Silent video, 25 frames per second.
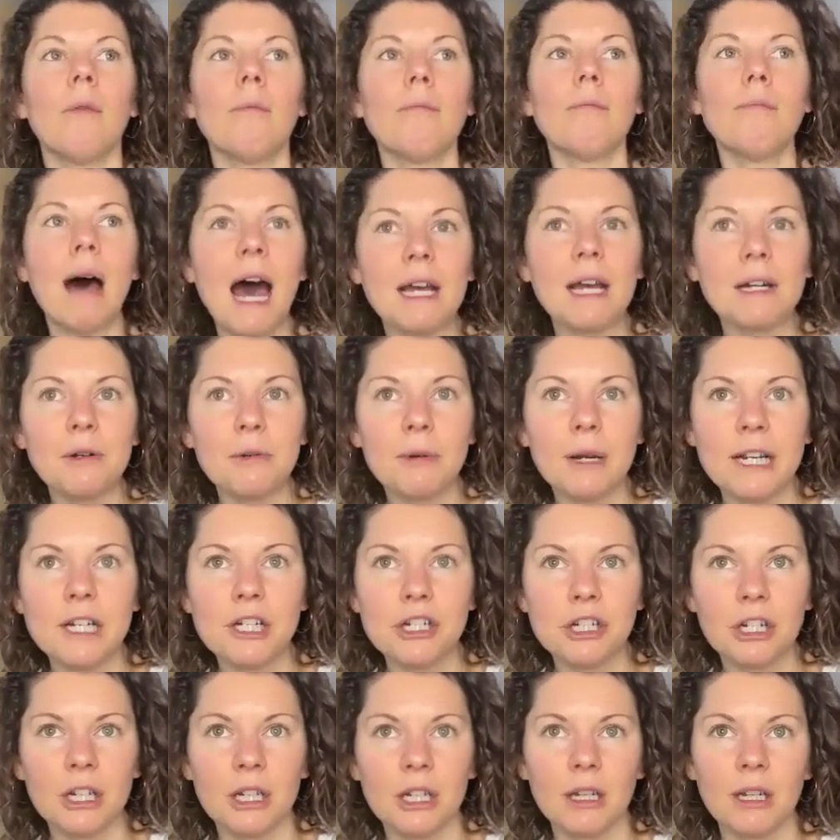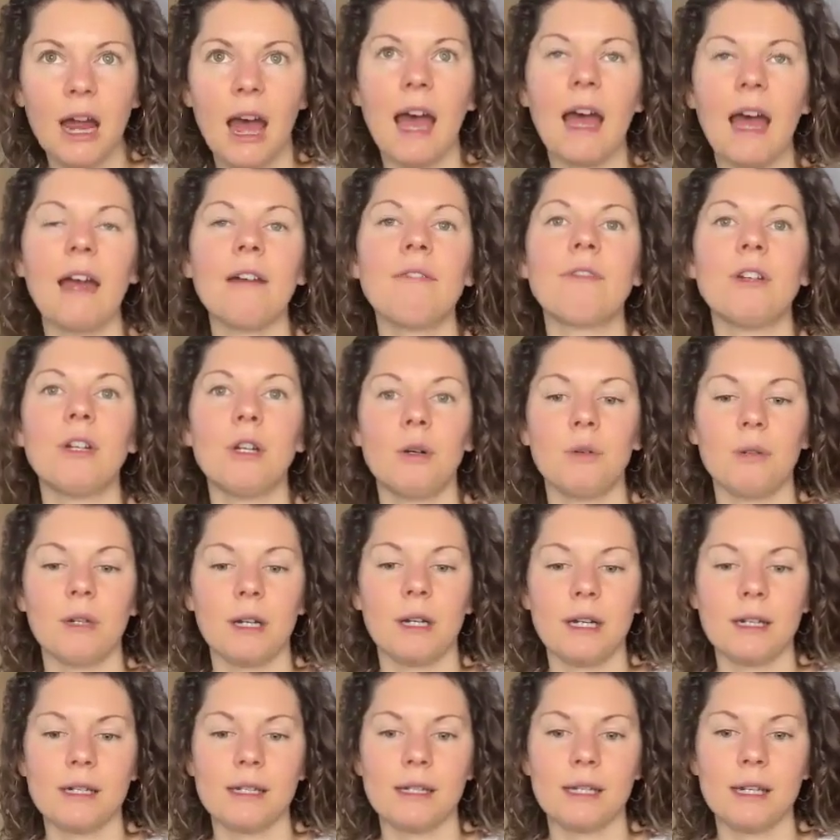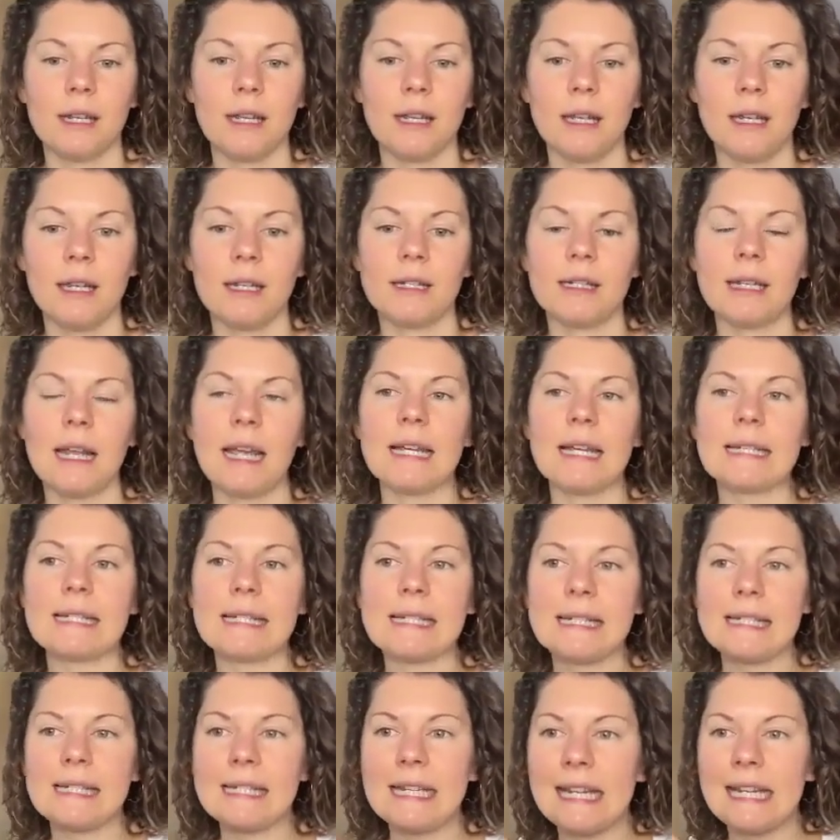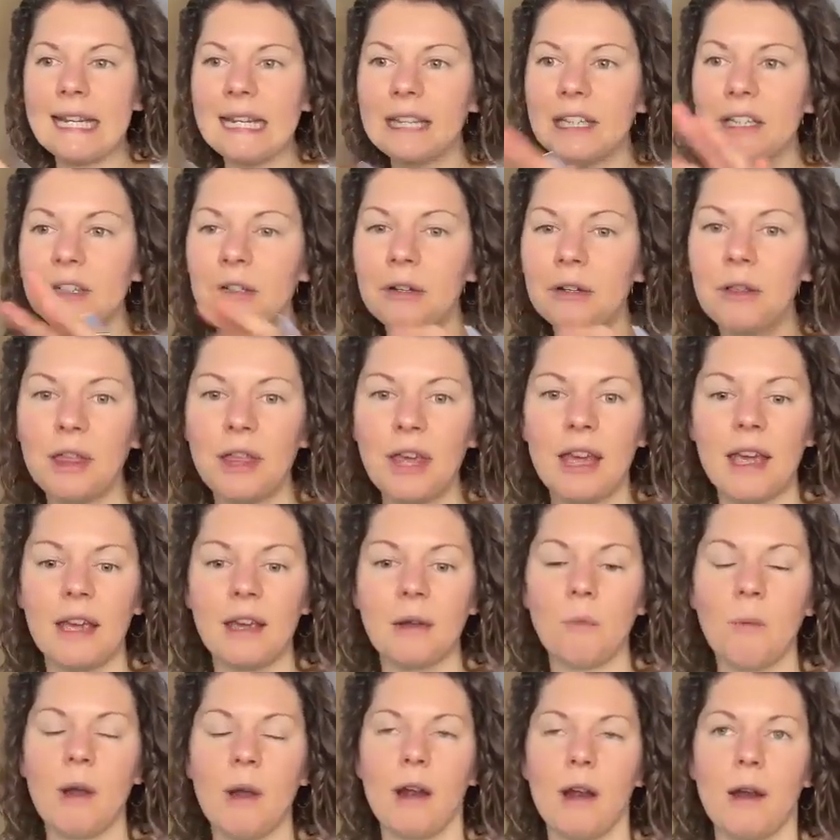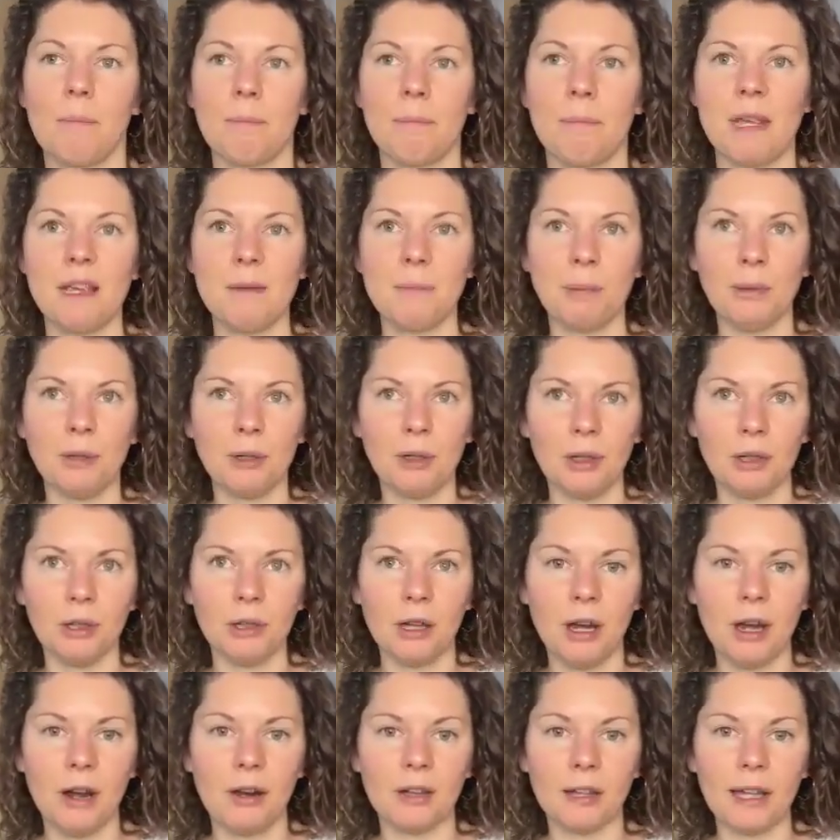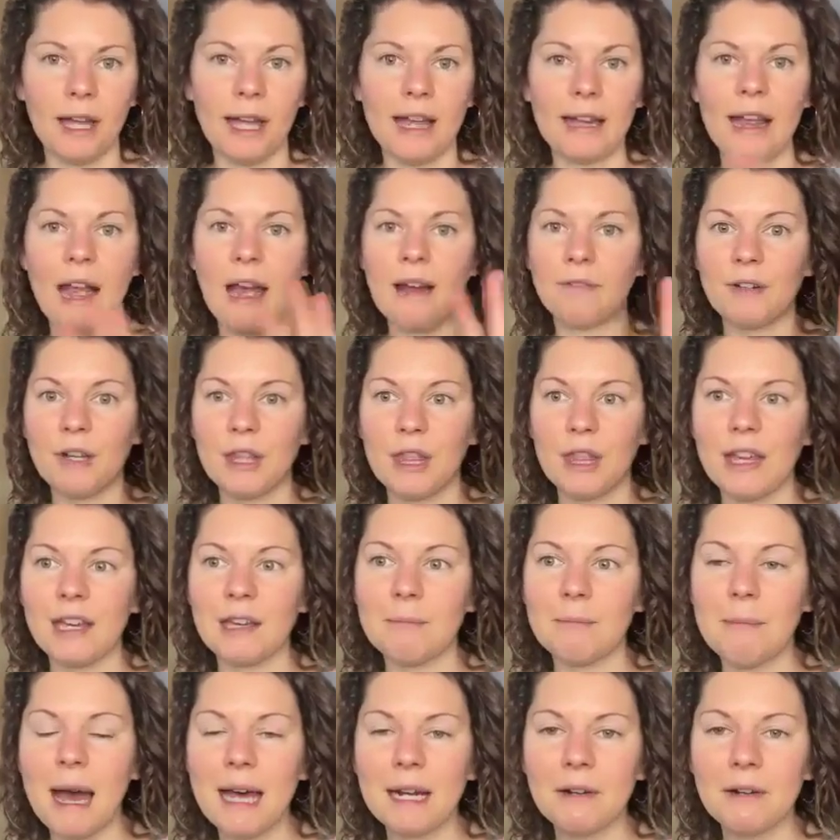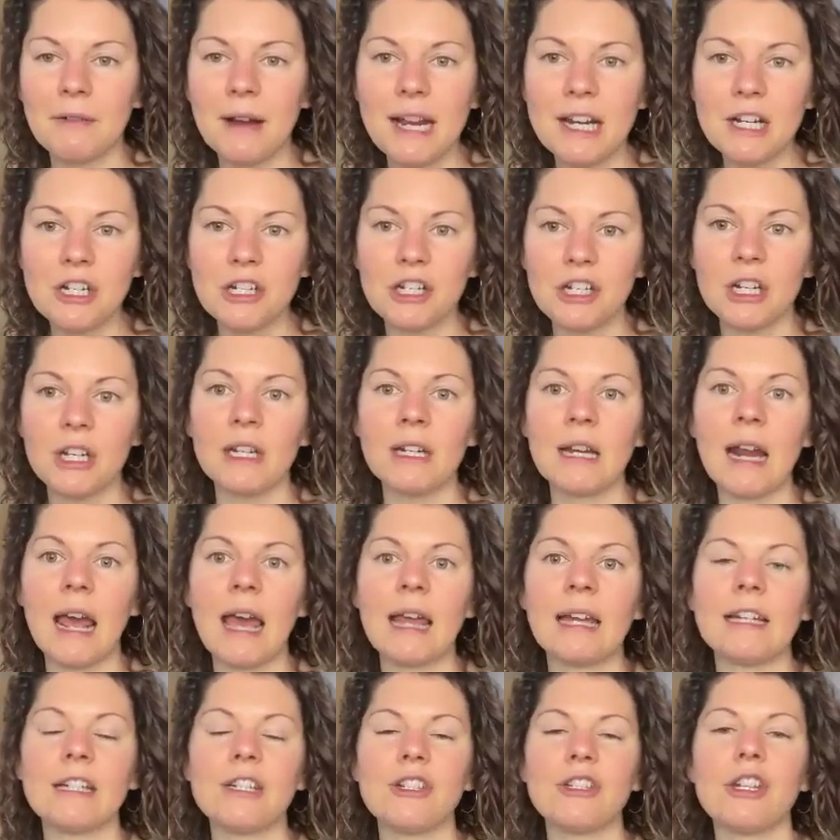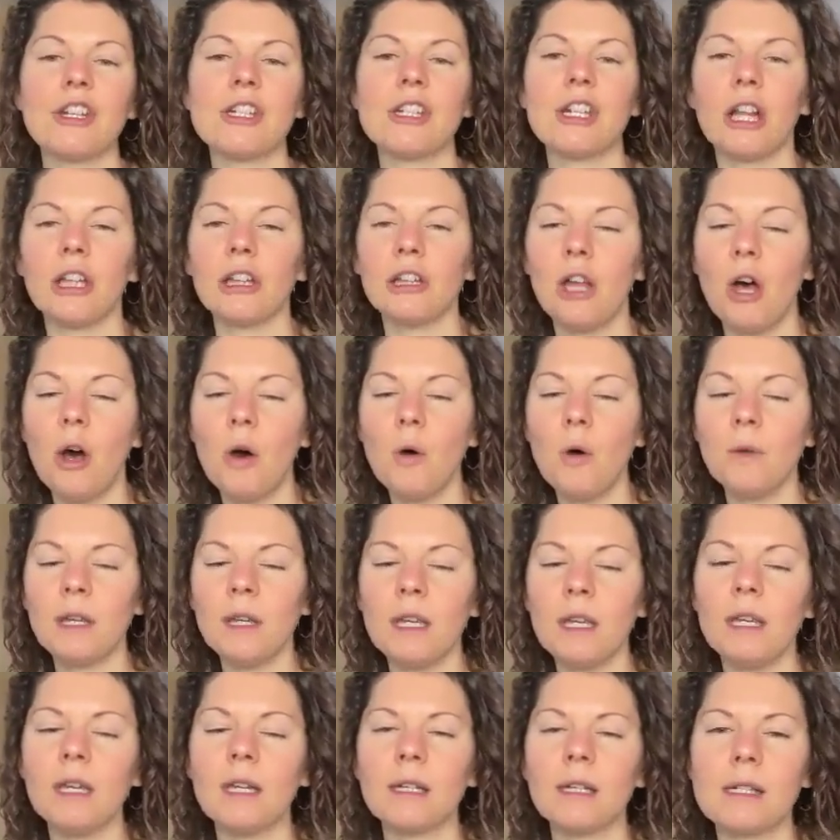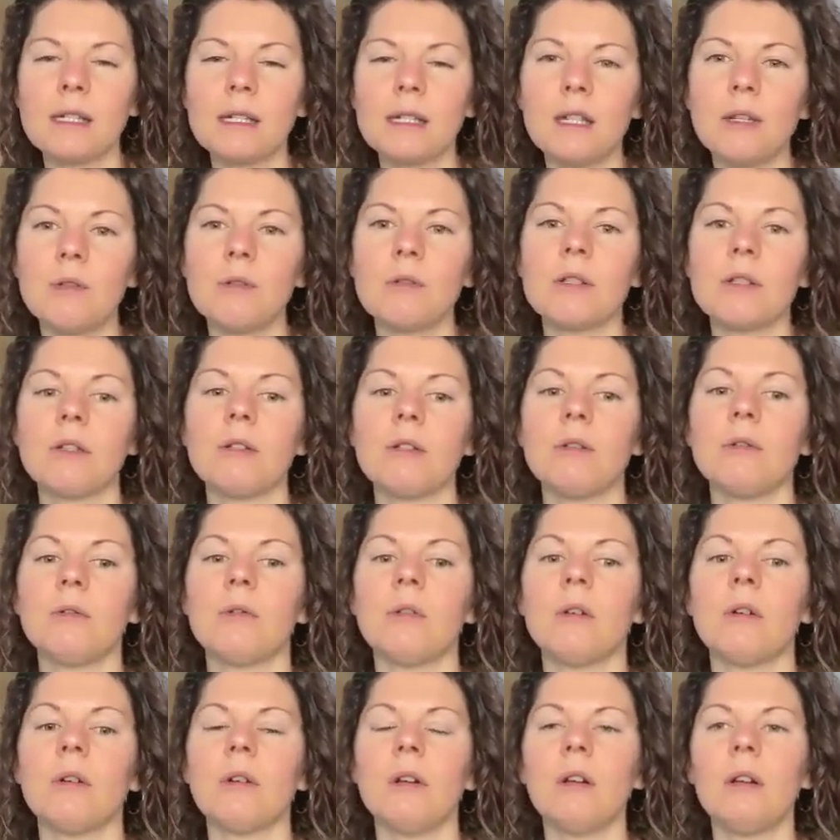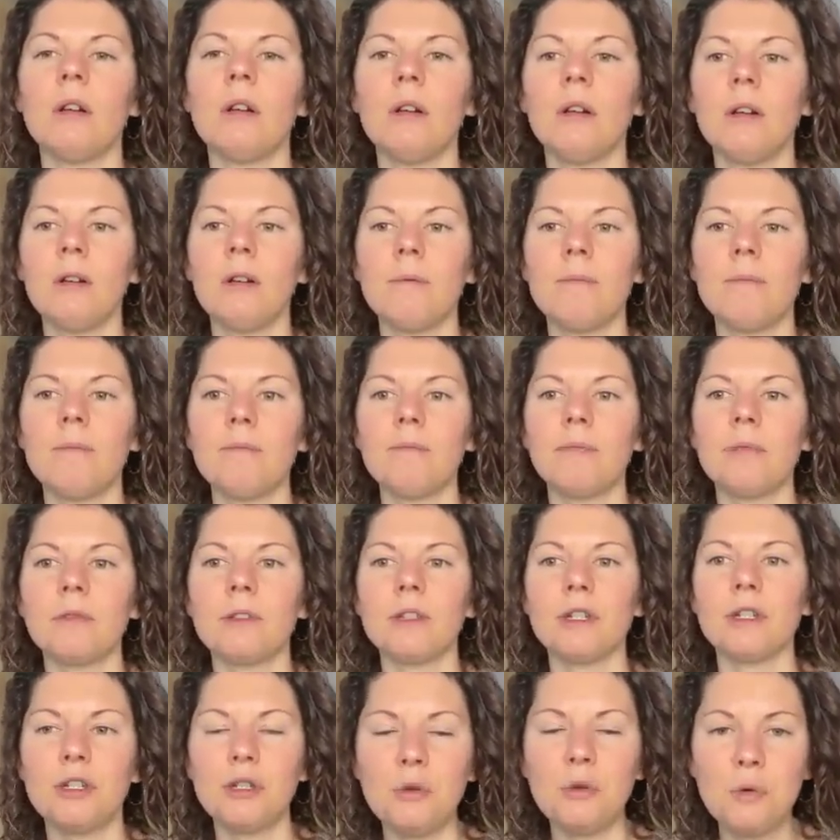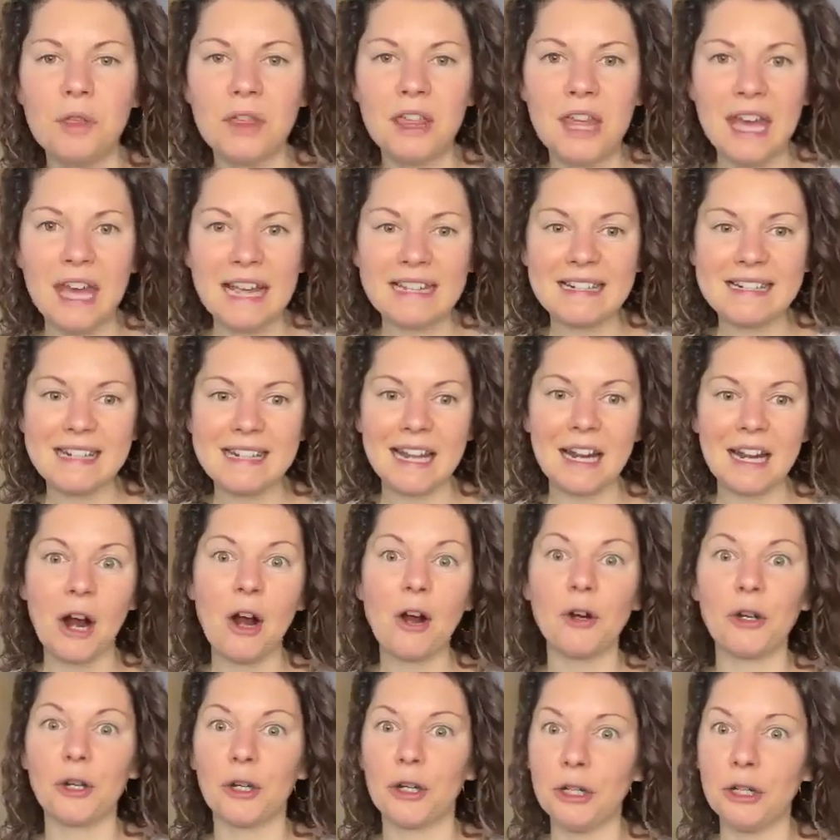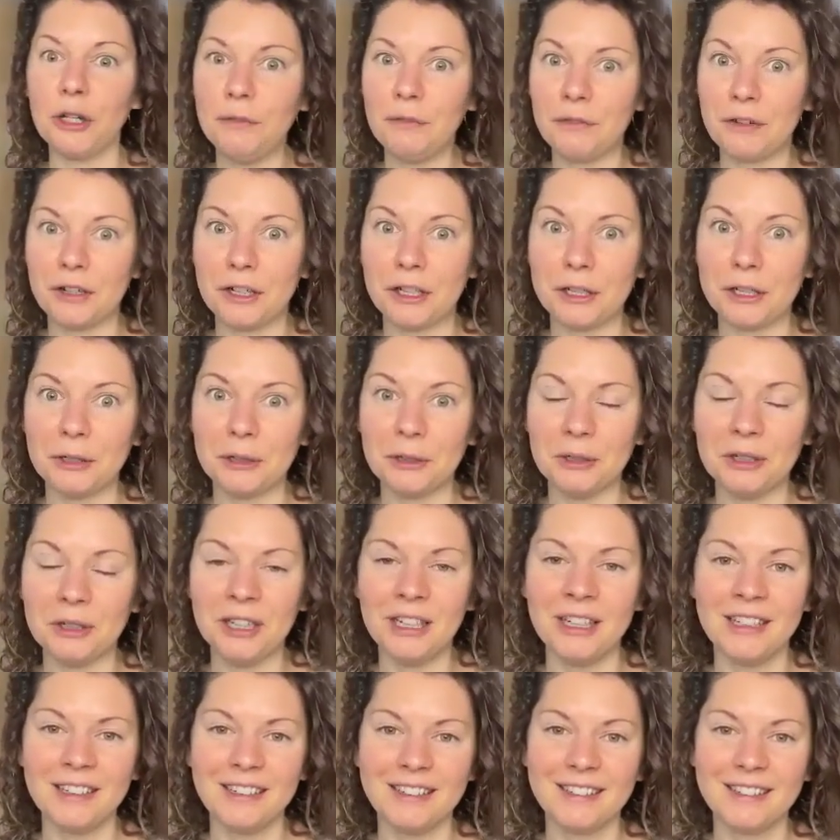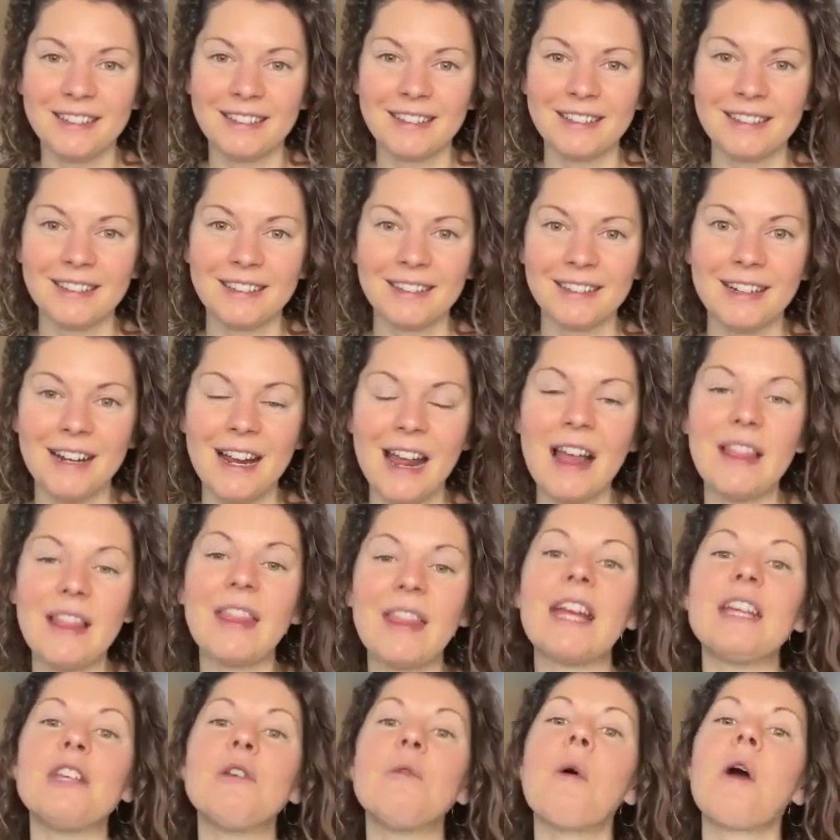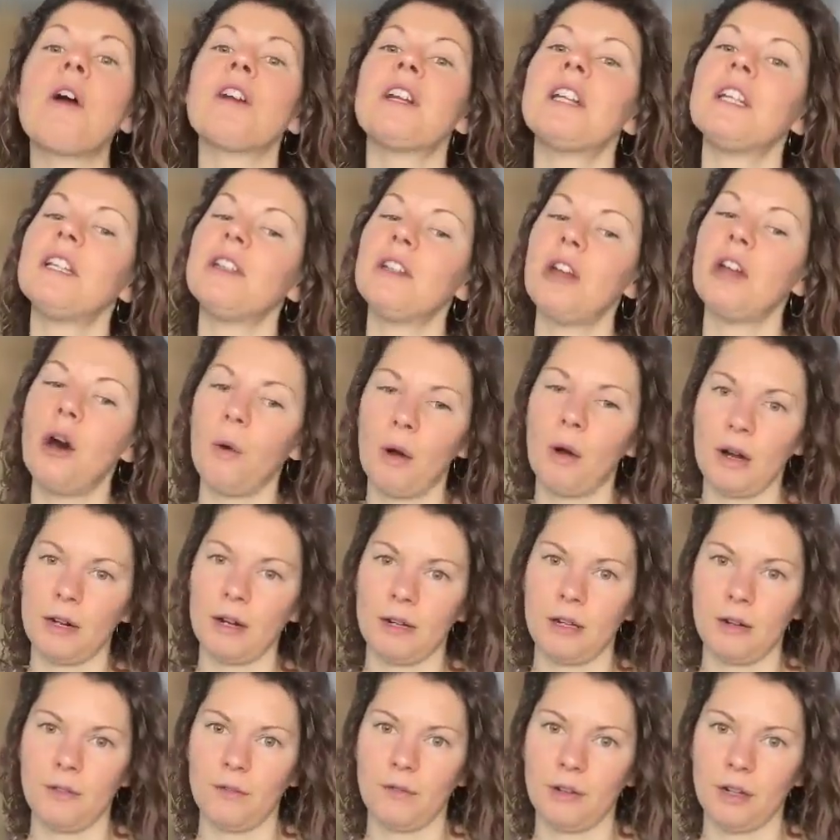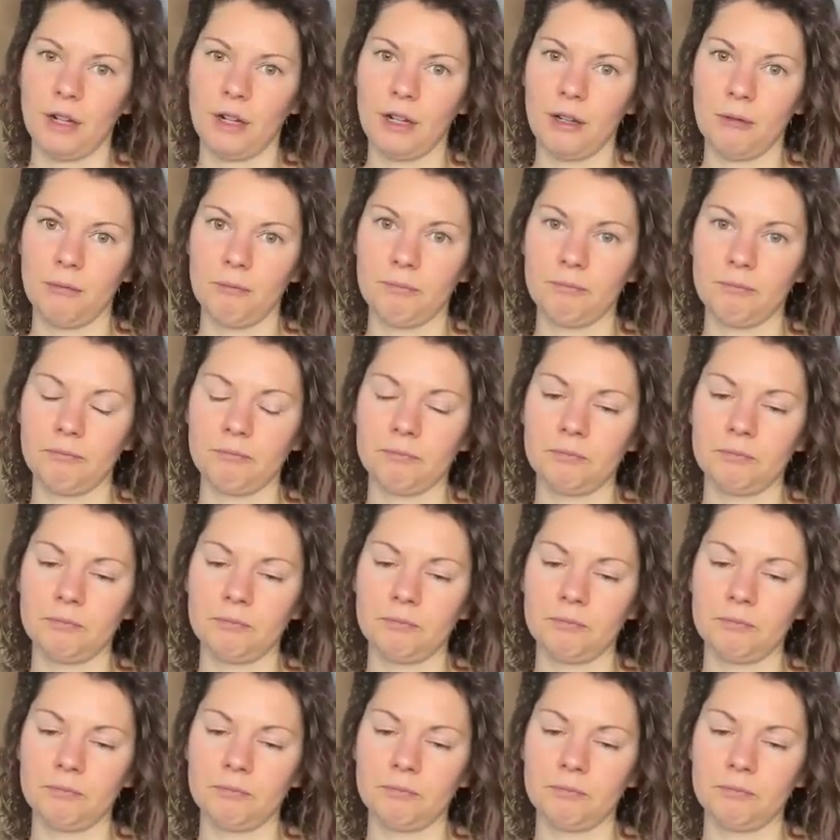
Moderation, I've noticed, is a sneaky little thing where people are like, everything in moderation, and it's just a low-key excuse to do things that aren't good for you, that you already know aren't good for you.